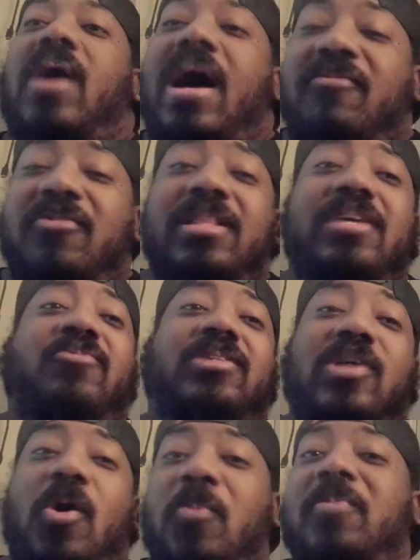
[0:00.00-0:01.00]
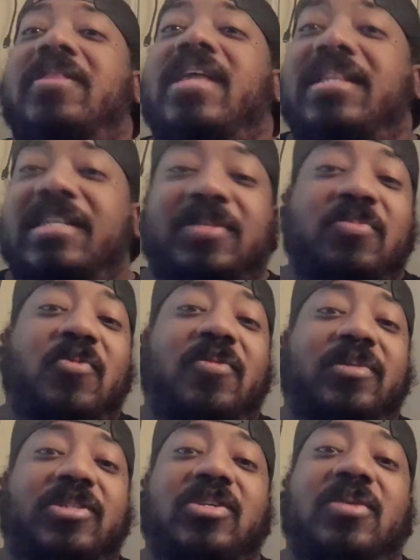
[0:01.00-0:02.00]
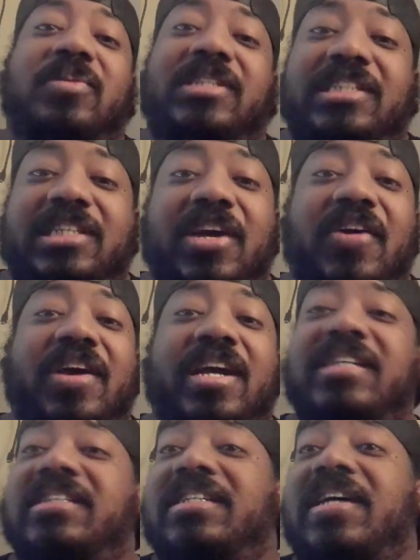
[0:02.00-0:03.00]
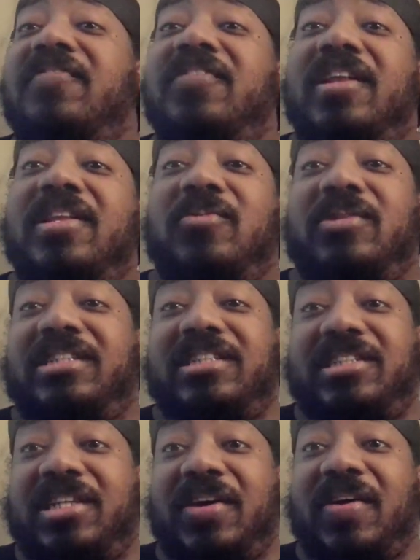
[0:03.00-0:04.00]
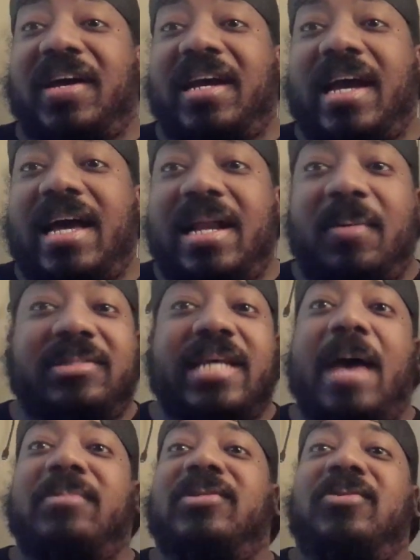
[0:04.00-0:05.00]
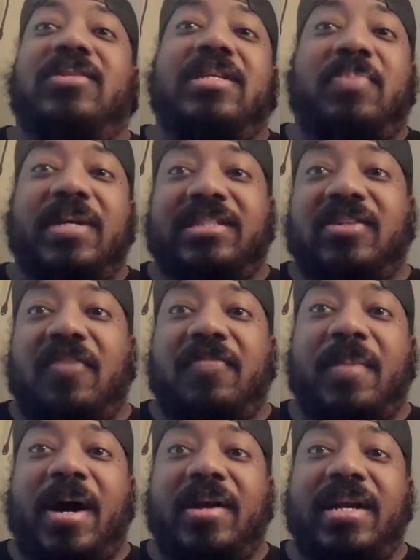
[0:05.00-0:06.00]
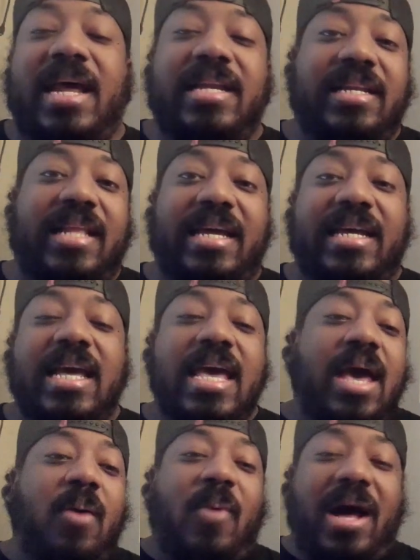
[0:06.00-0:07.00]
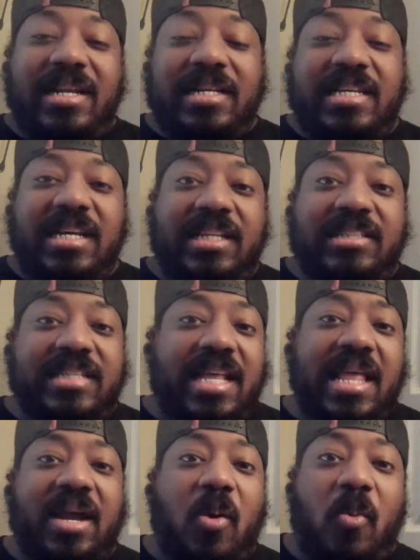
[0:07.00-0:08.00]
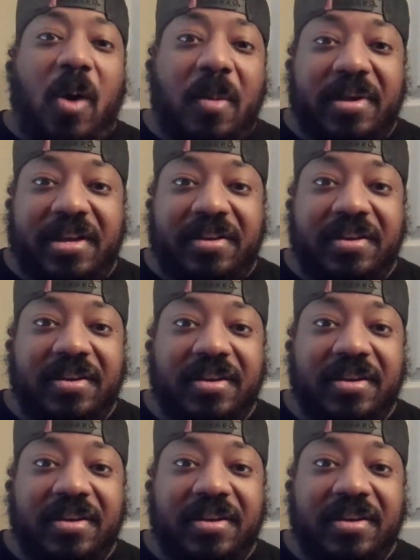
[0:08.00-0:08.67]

Well, I really was hoping that this movie was going to be scary, because it definitely wasn't scary. And I was absolutely pissed off about it. And then, like, why the killer sound like a woman?